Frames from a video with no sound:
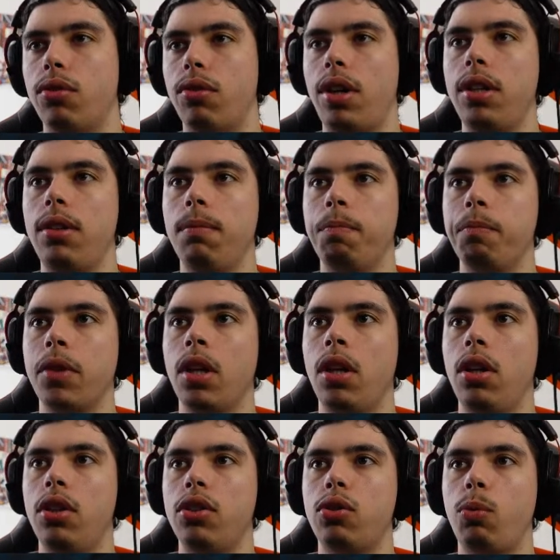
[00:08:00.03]
zone, right?
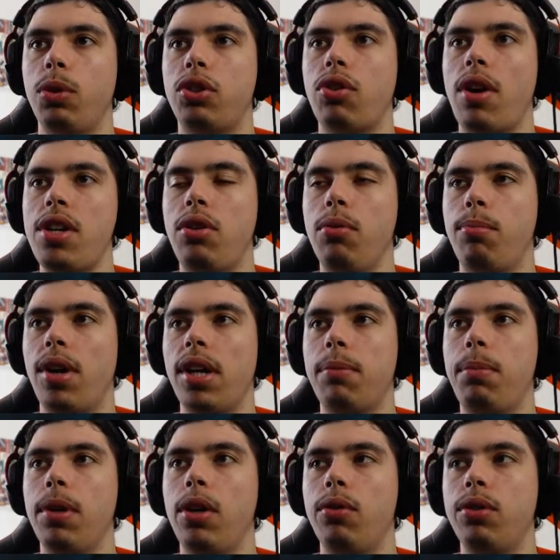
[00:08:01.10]
So we tried to
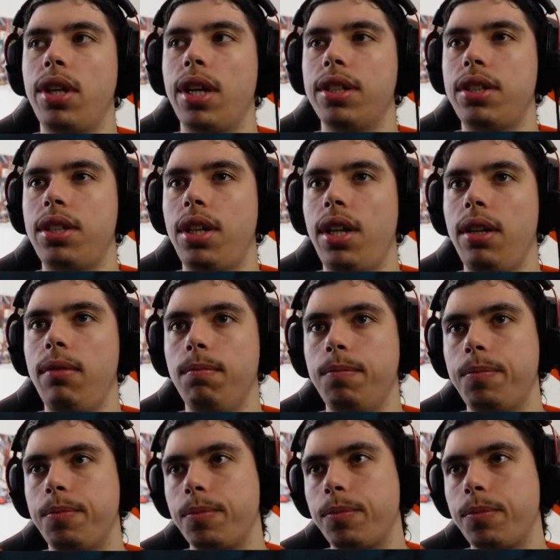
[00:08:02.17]
break below yesterday,